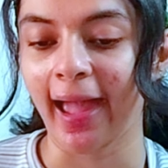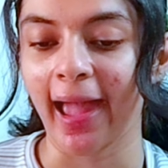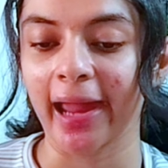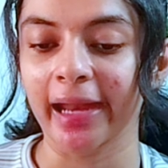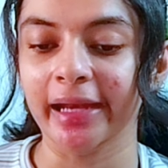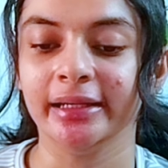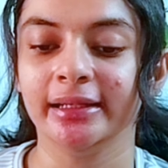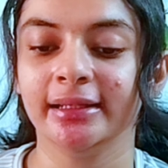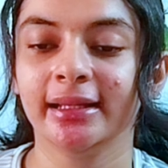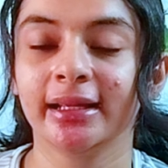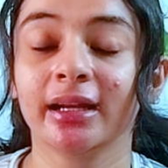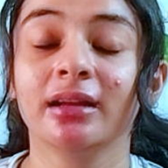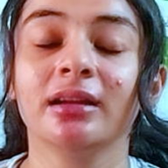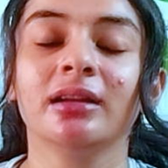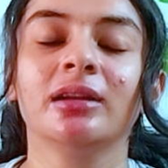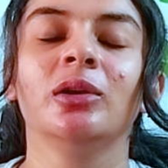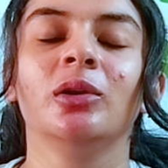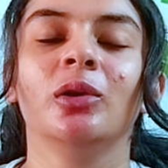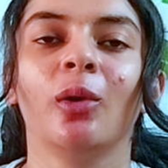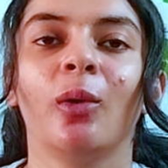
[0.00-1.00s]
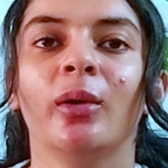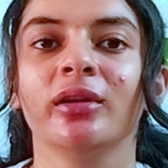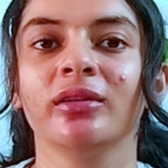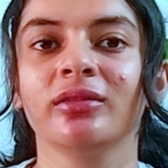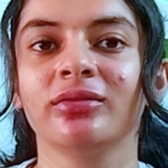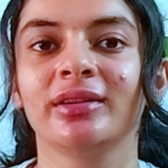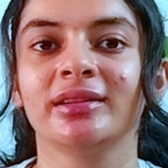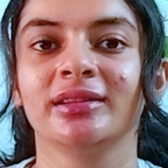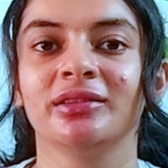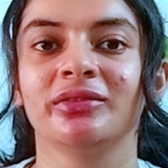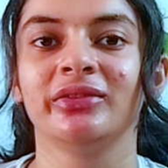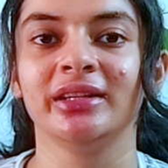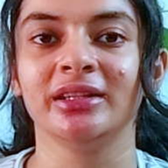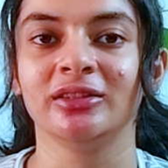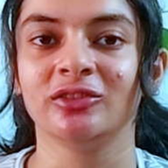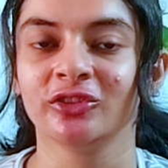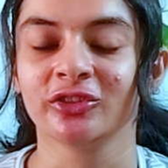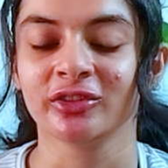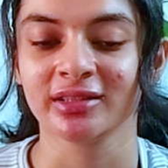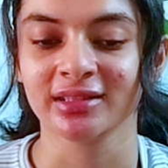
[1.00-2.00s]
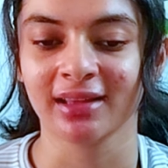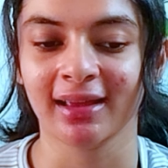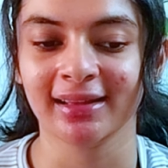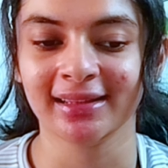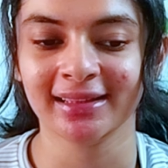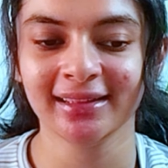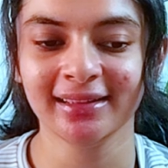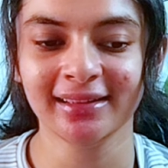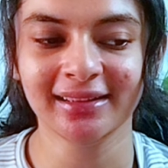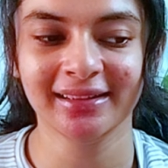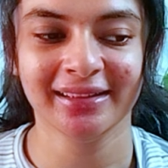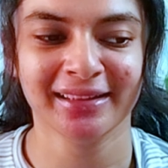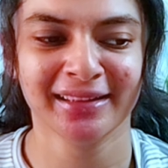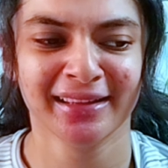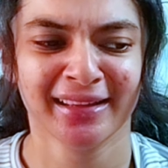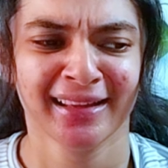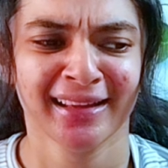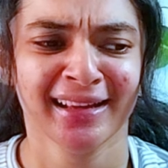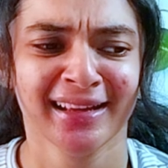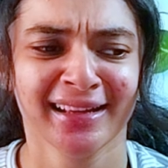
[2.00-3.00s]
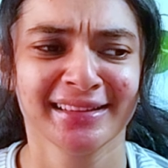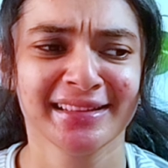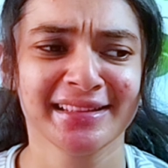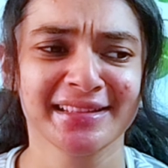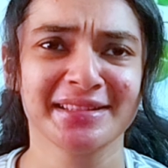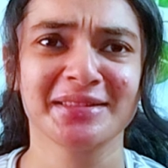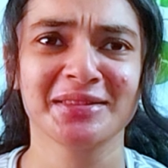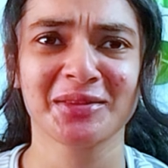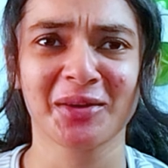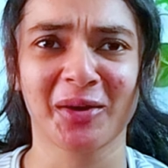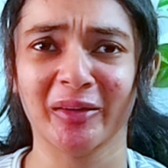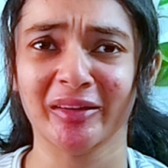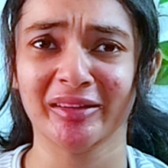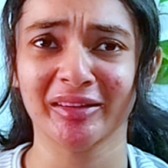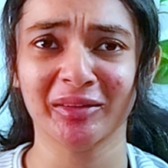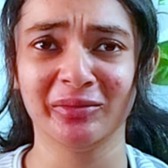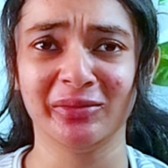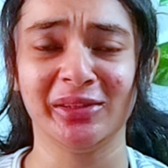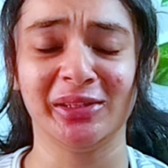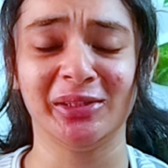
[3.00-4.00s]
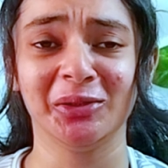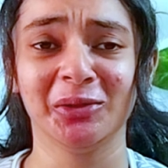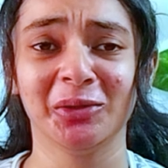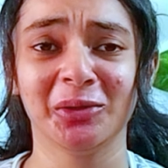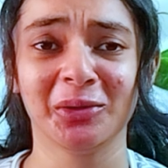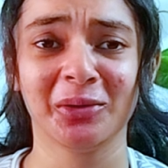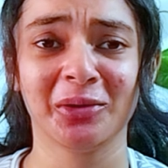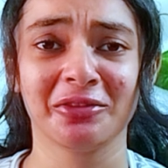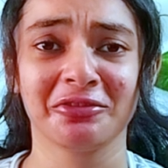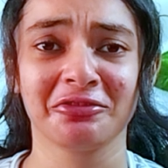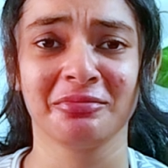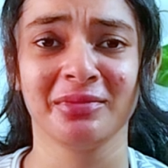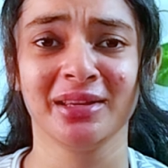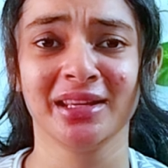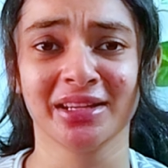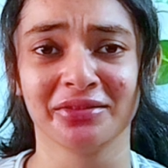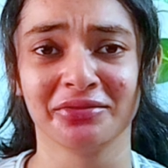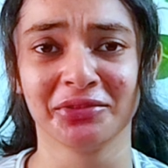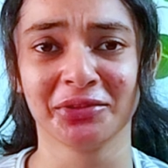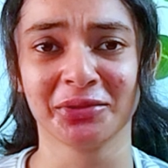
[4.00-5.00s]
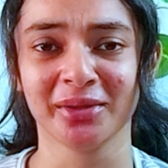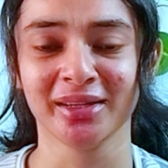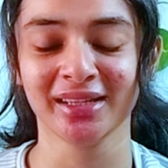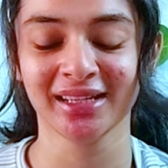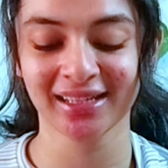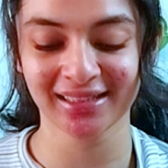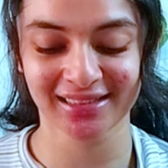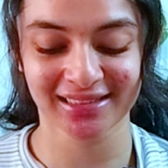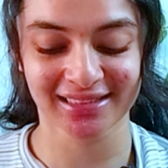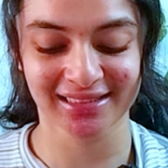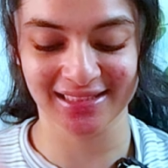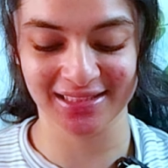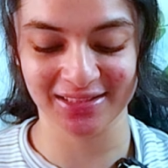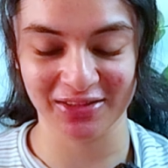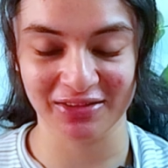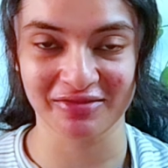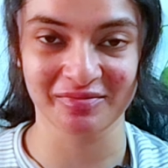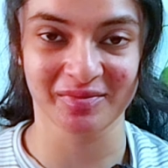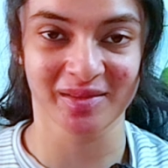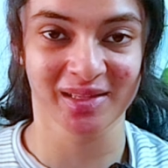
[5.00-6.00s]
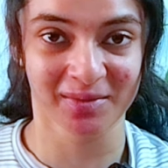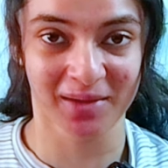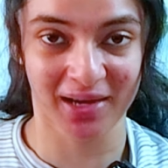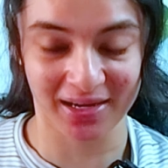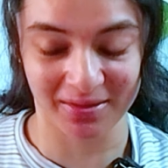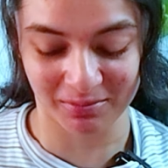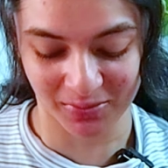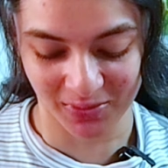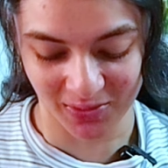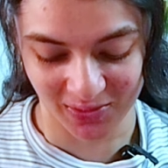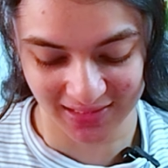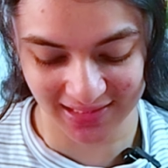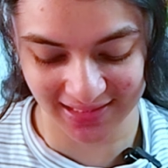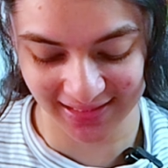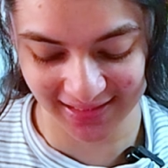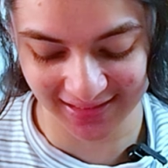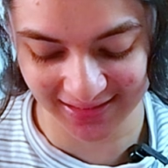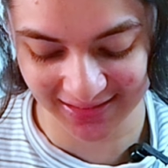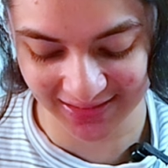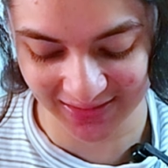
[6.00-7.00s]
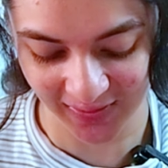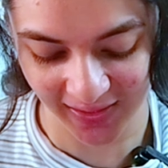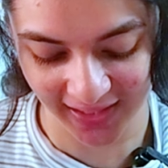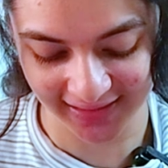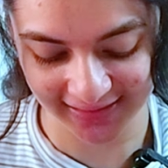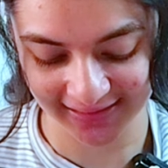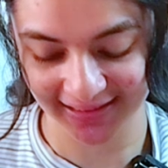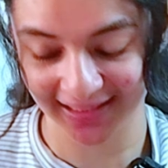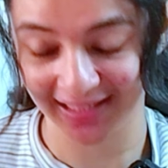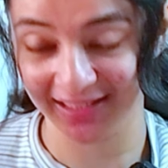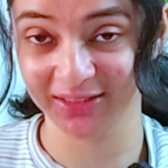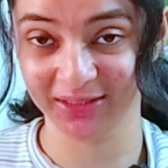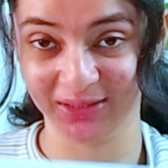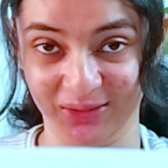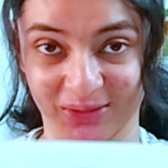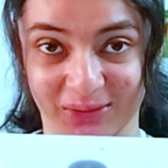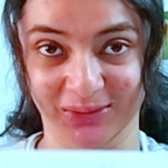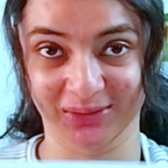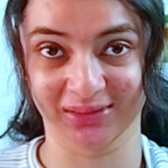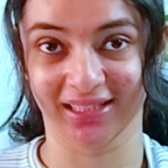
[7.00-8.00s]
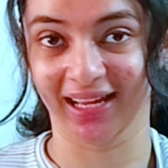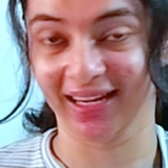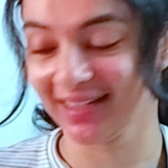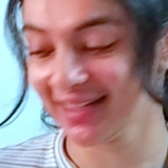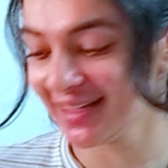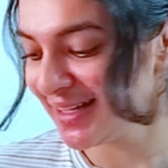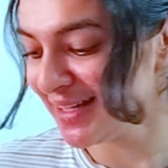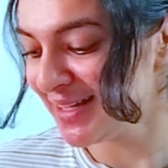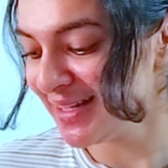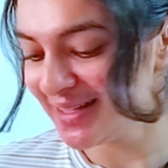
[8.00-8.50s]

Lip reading: And there are a lot of other features. I think this is not a video of me reviewing it, it is of me unboxing it, so I think I should do that.